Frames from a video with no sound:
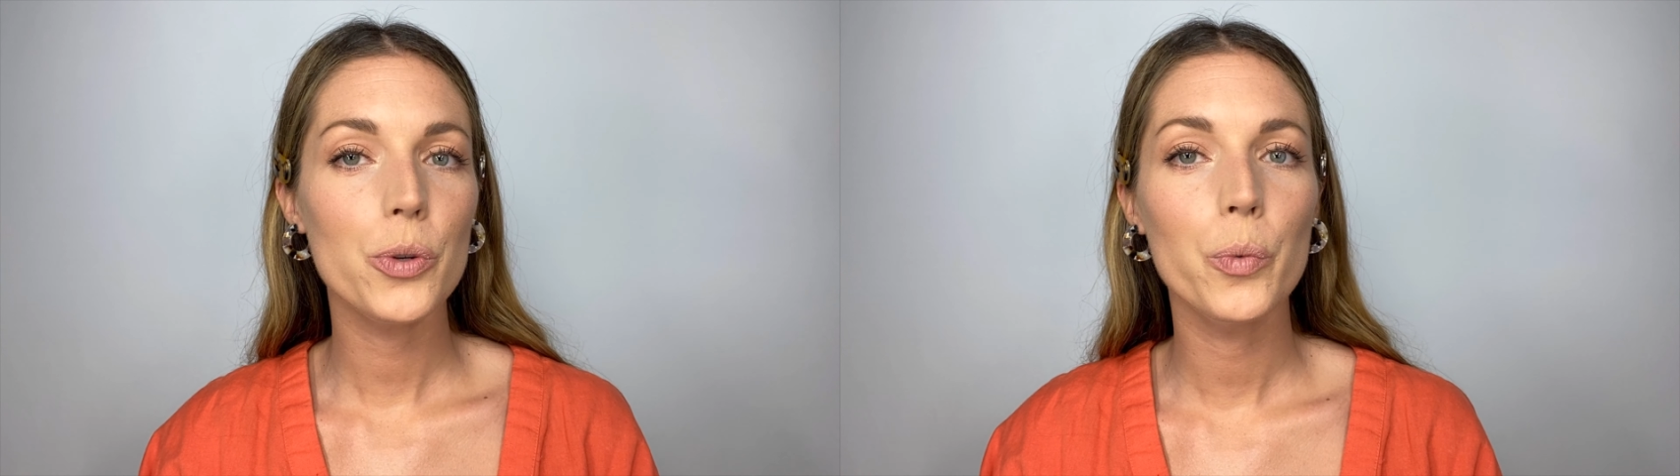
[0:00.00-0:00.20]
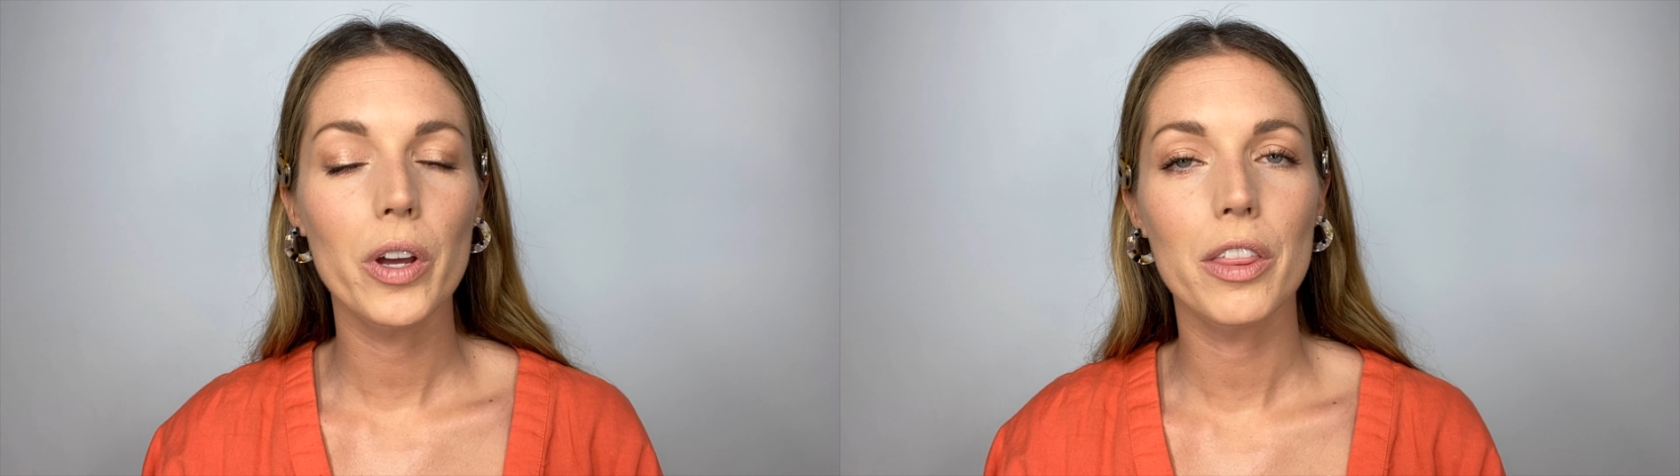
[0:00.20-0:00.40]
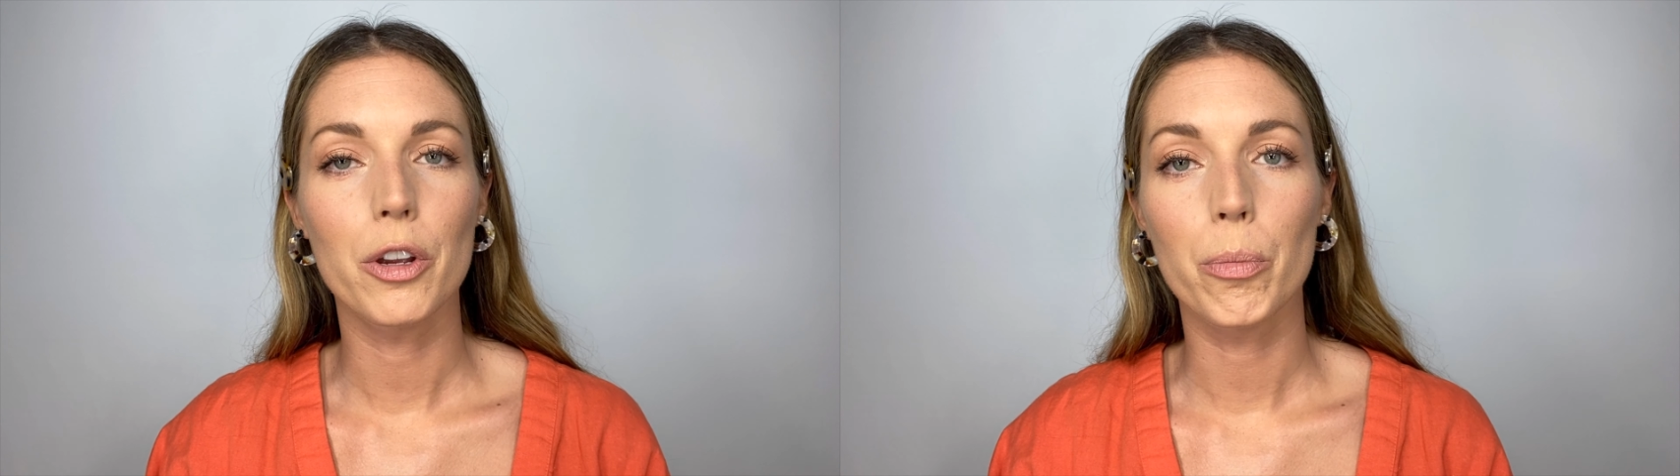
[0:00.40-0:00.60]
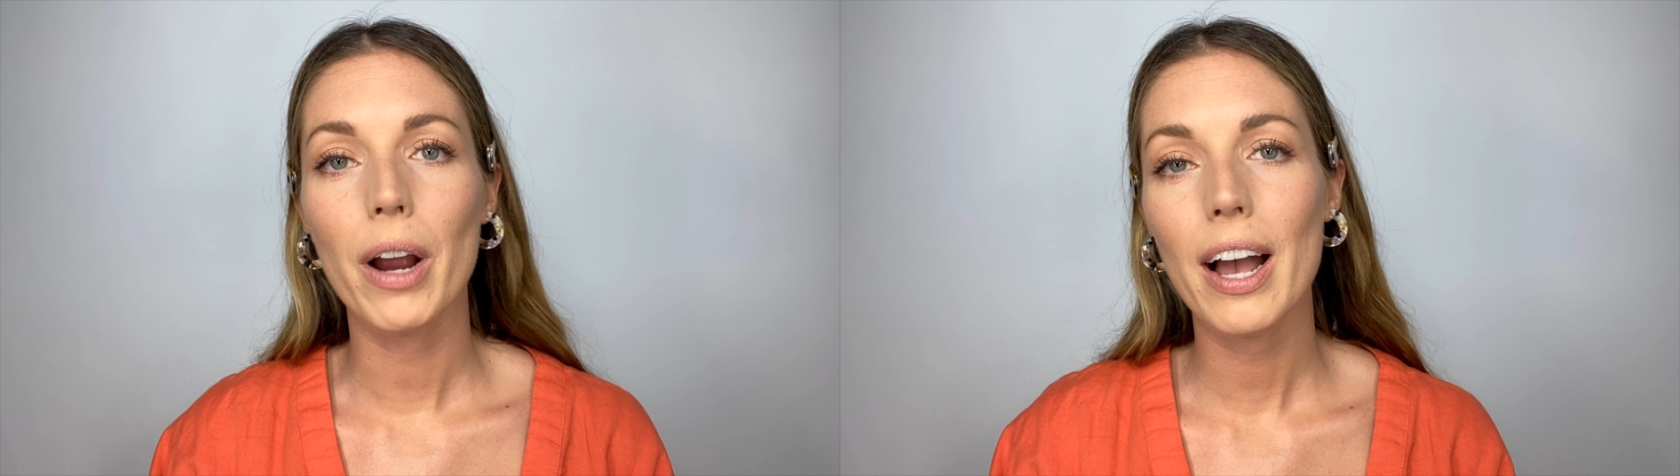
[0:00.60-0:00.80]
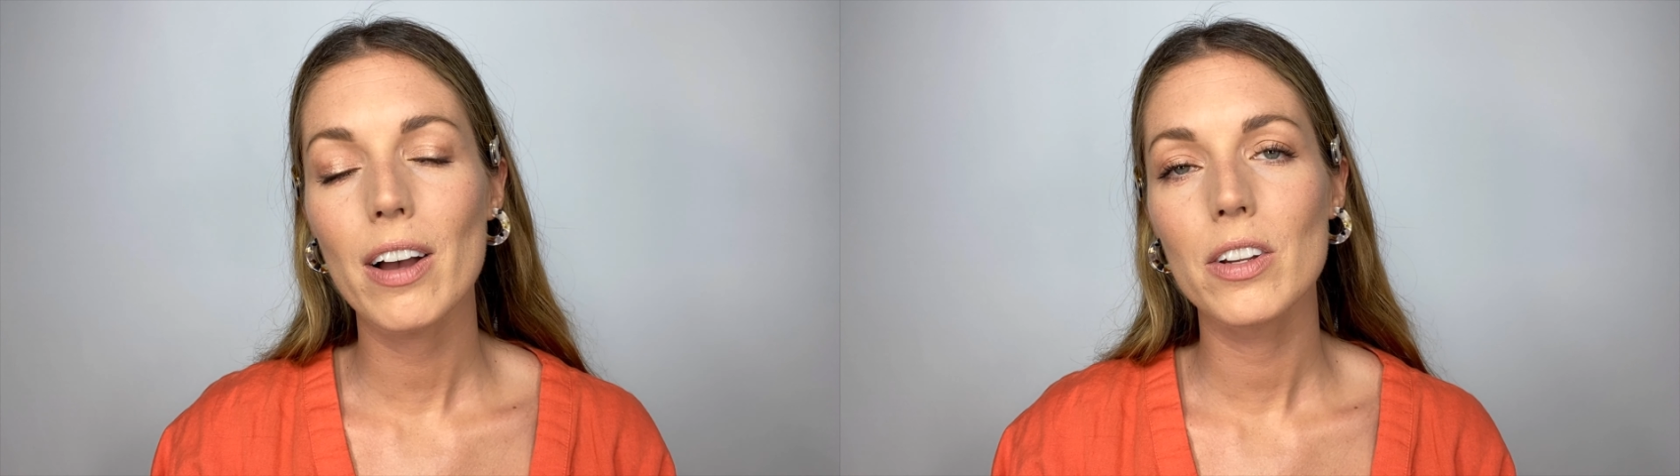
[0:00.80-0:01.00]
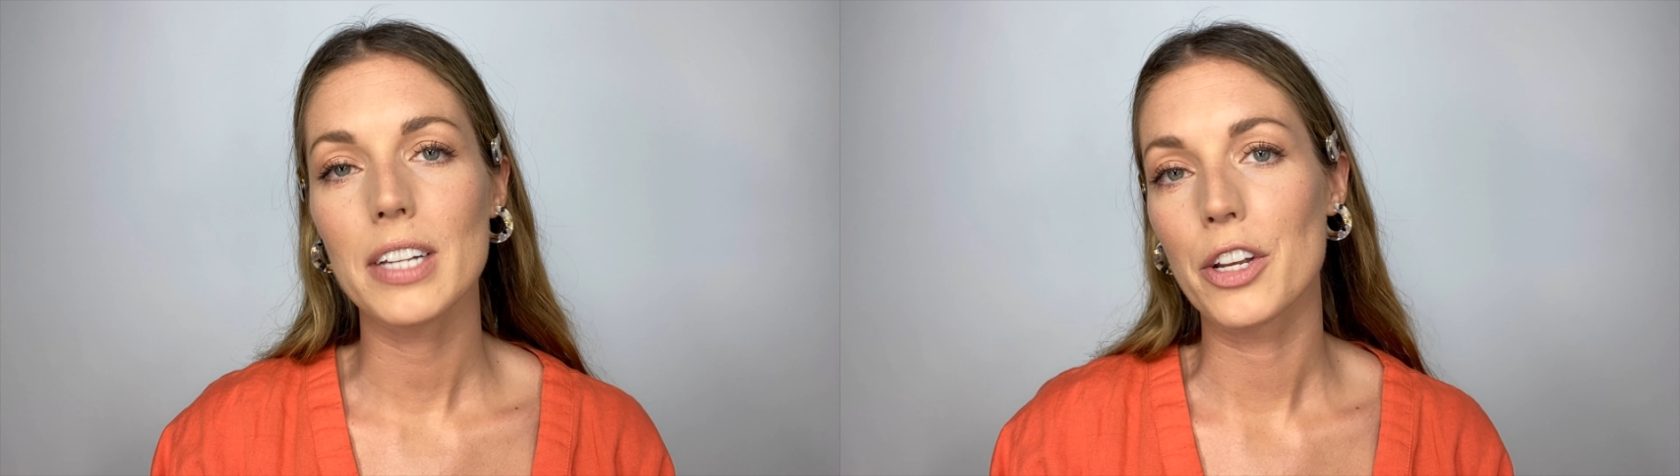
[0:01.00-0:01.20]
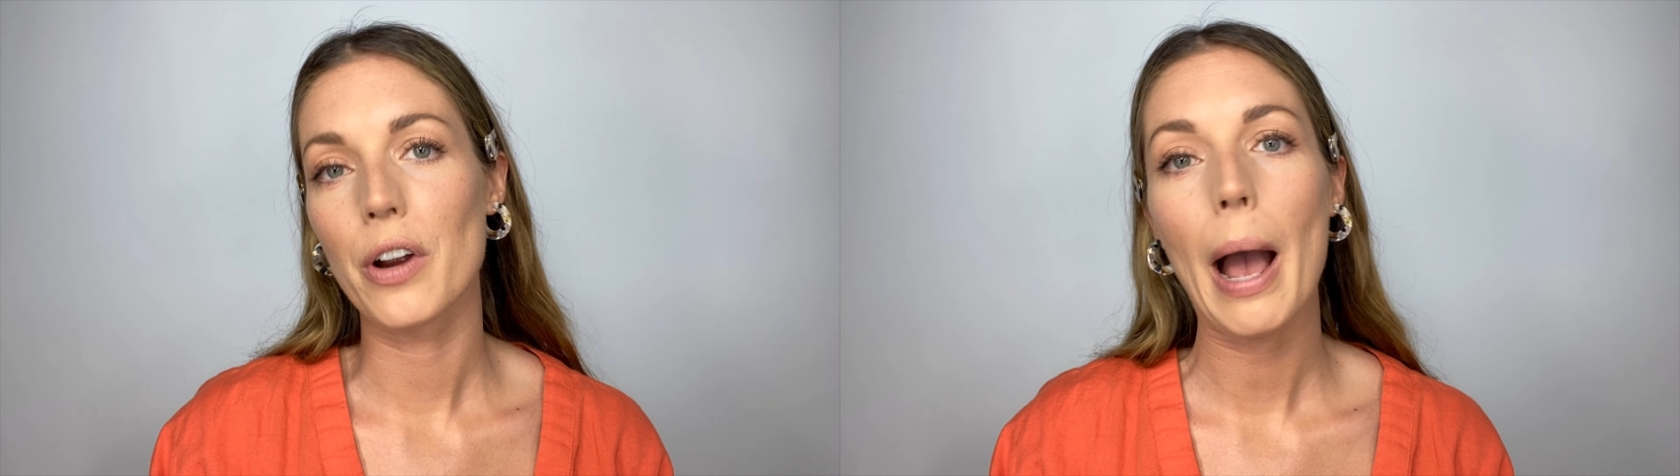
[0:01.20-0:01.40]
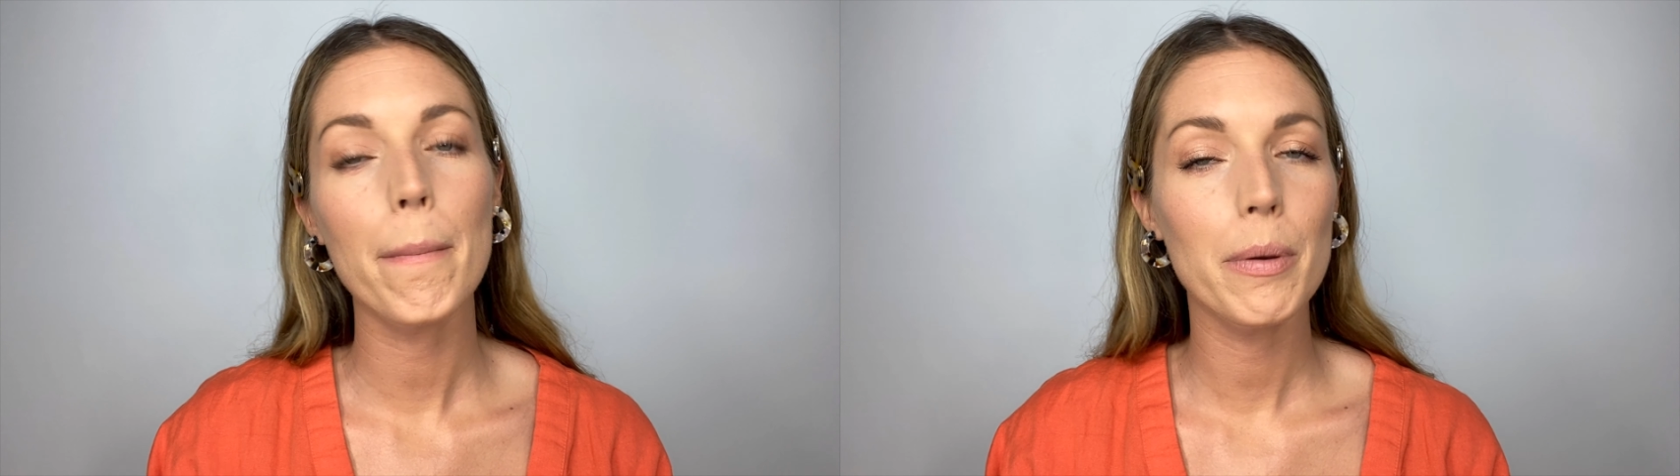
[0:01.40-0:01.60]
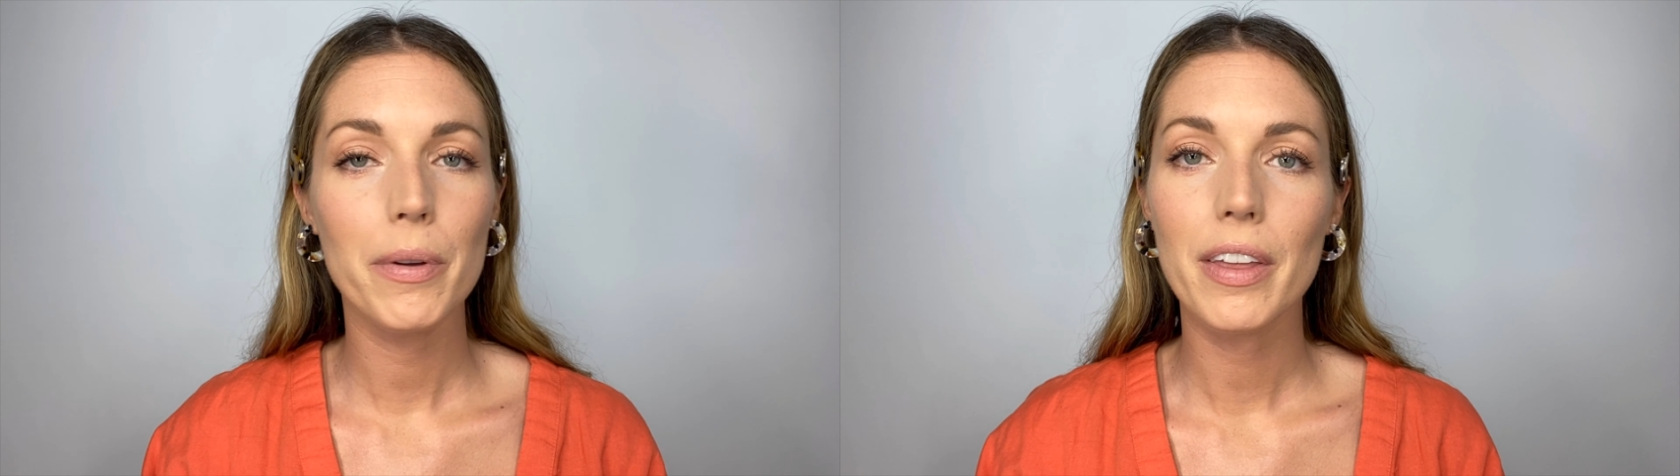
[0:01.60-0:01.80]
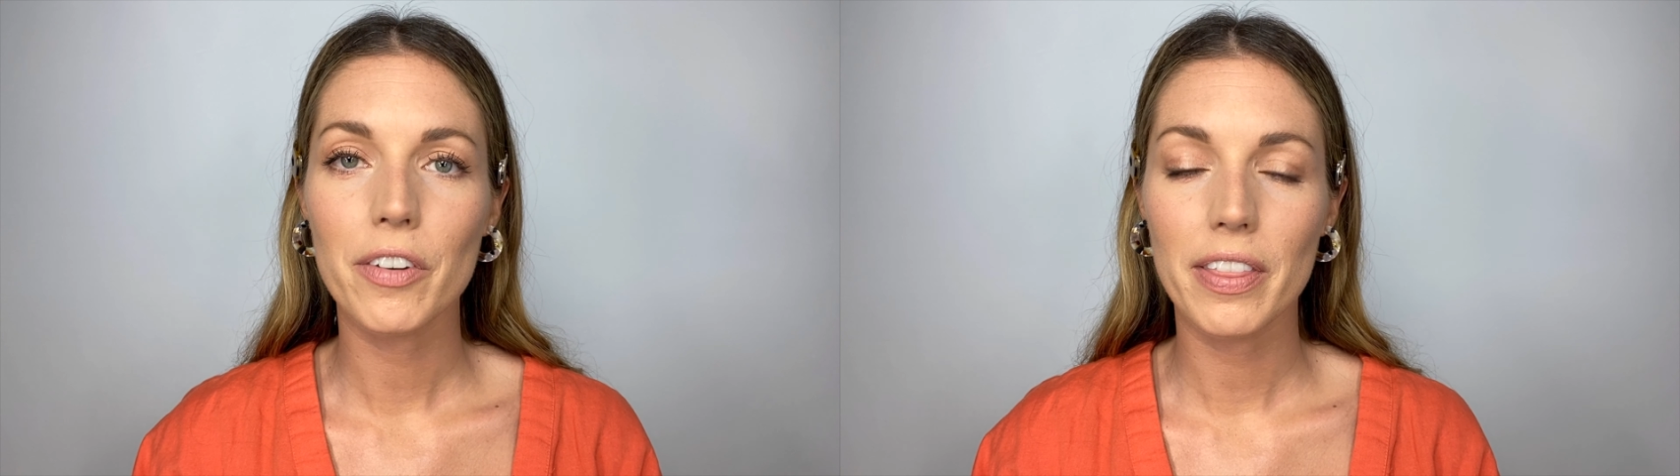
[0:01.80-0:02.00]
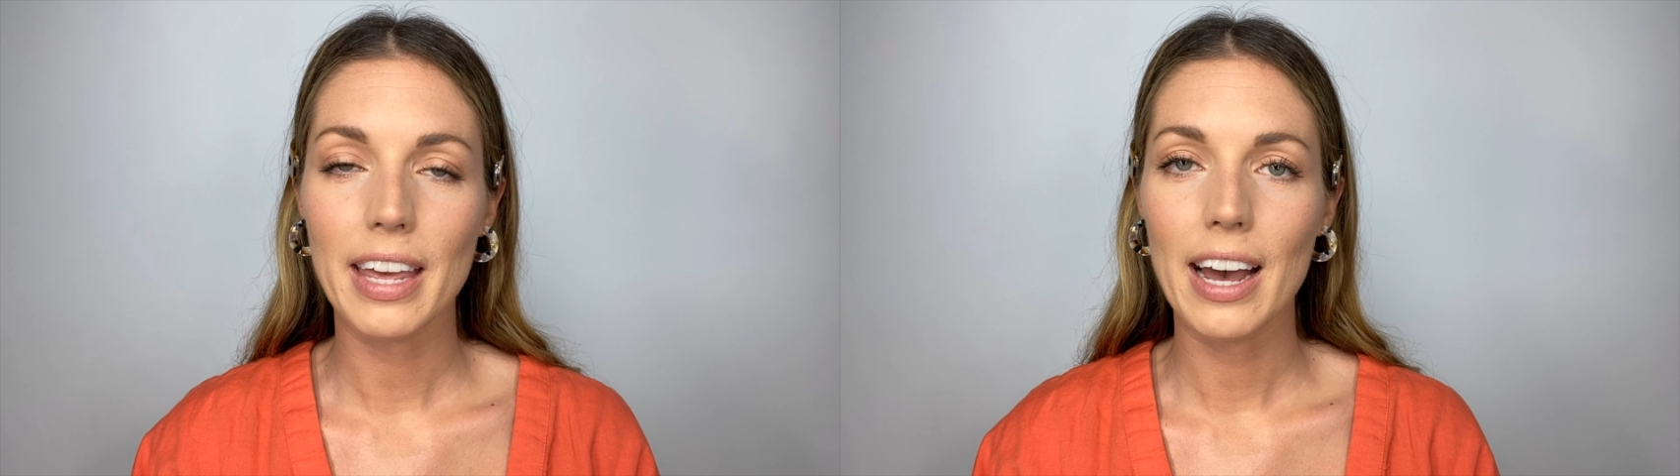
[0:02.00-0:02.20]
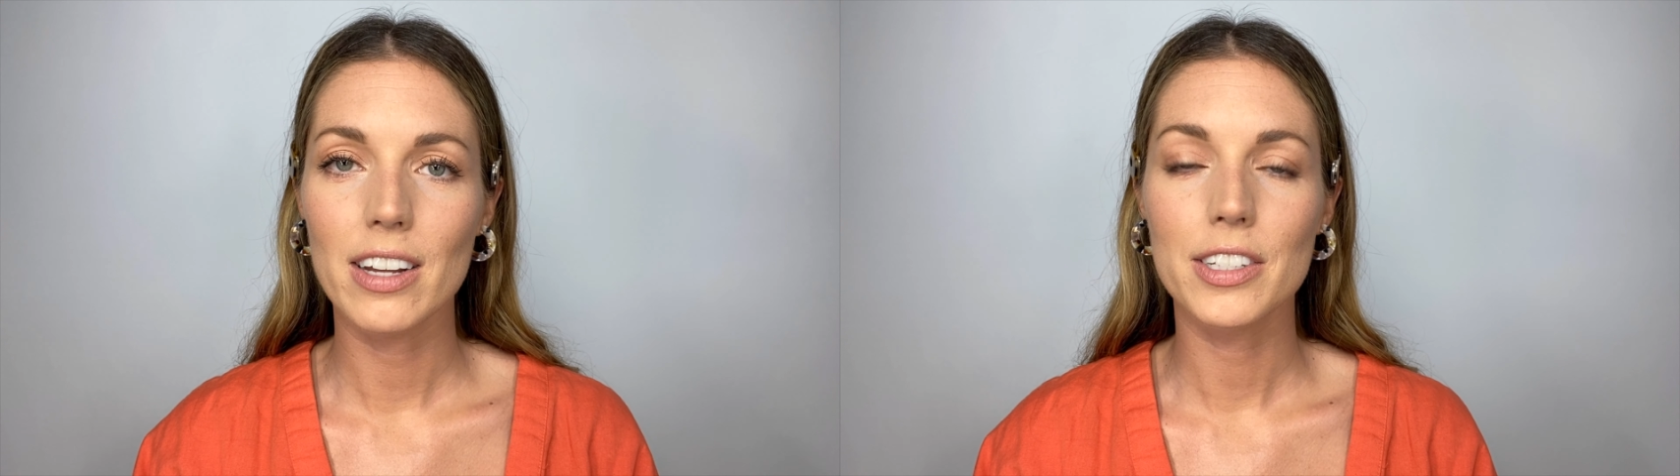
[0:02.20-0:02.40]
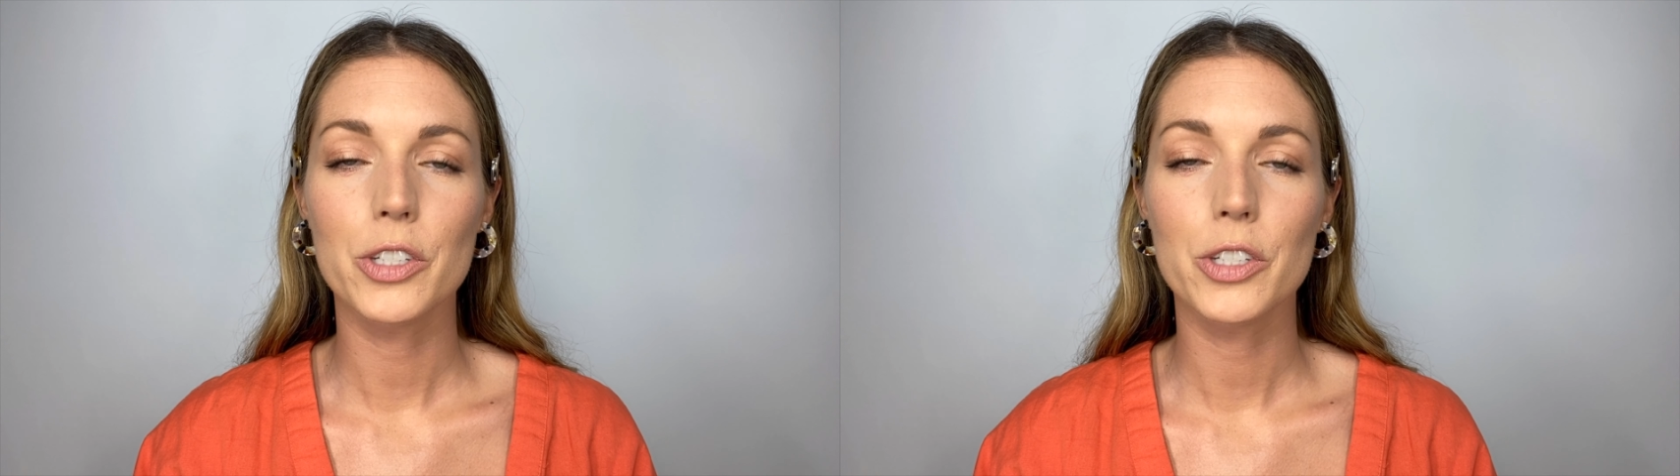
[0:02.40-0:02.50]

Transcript: with your brows and you're happy with everything else,